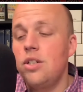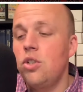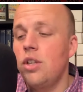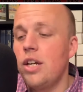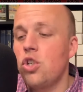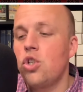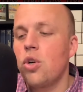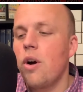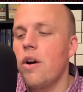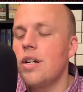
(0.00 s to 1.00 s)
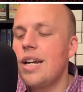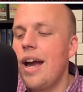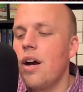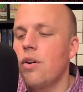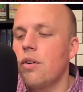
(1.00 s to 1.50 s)
they sure are
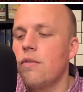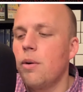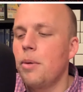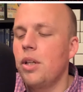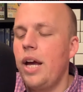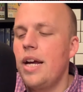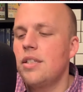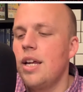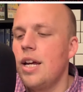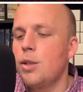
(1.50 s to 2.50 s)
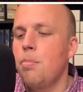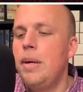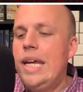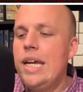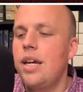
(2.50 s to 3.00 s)
down from their last dance
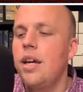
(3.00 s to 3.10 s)
peak.